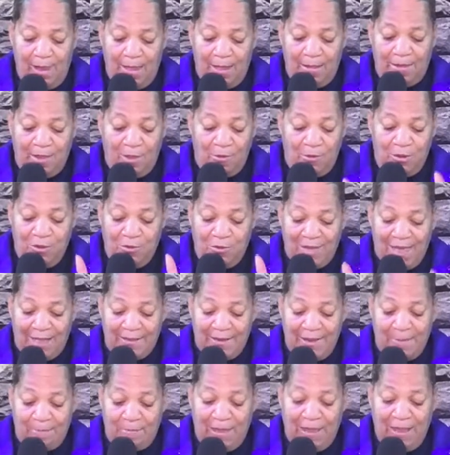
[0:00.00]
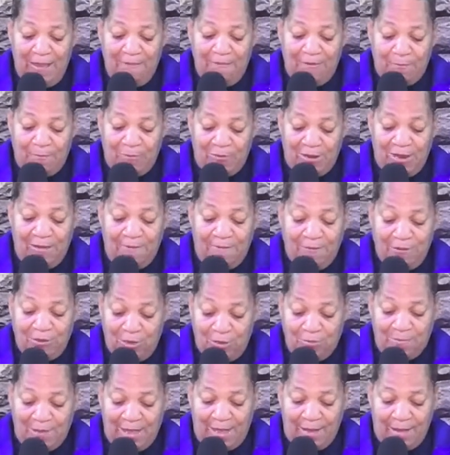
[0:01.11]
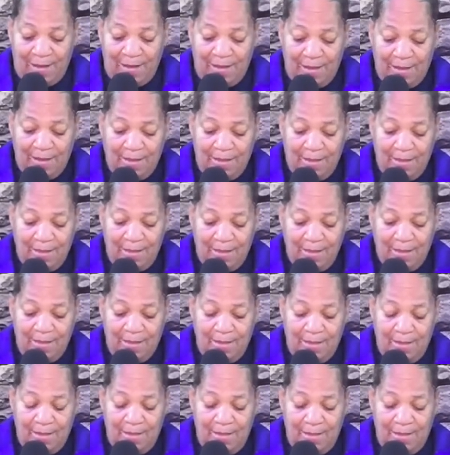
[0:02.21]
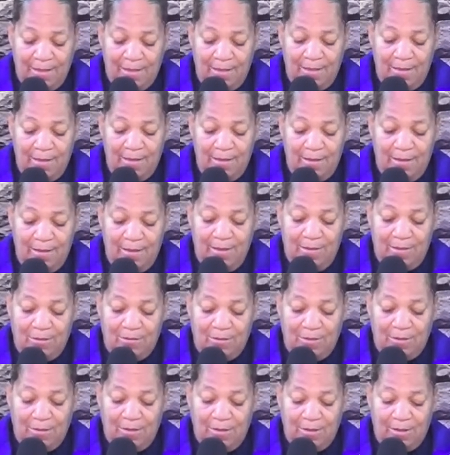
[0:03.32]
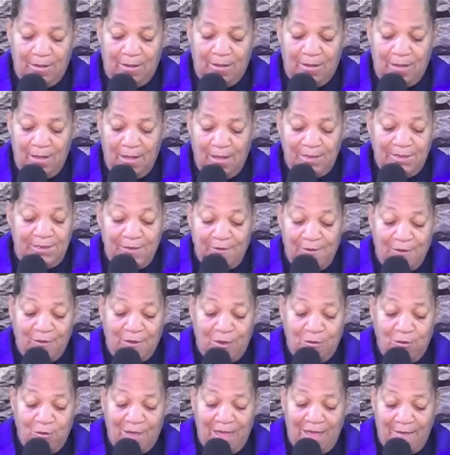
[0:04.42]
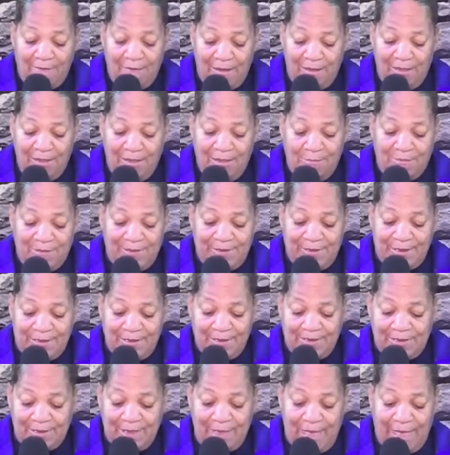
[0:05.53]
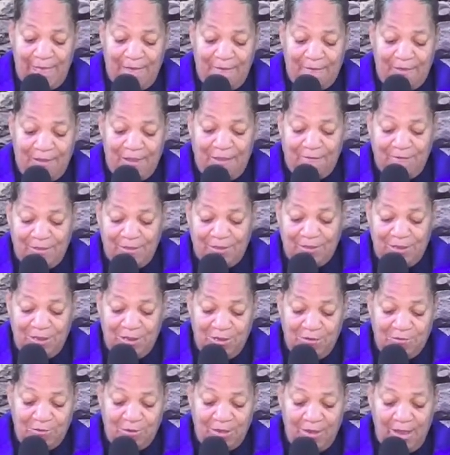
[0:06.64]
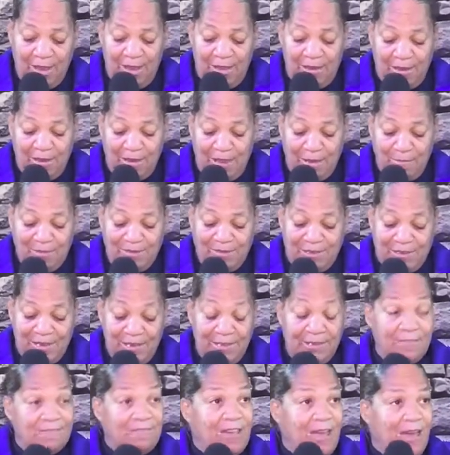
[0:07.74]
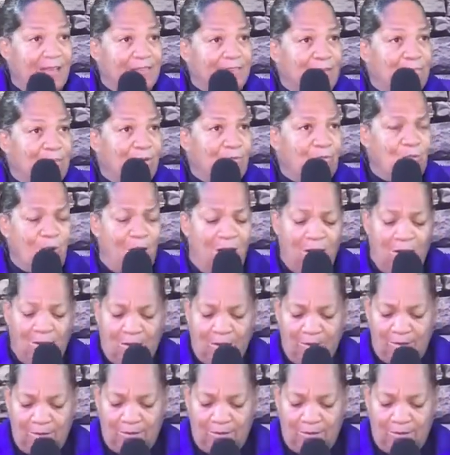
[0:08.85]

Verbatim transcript: Don't you don't have to get paid for praying for nobody. You know, uh, um, son, have a number, such as I have, I give it to you. In the name of Jesus, rise up and walk.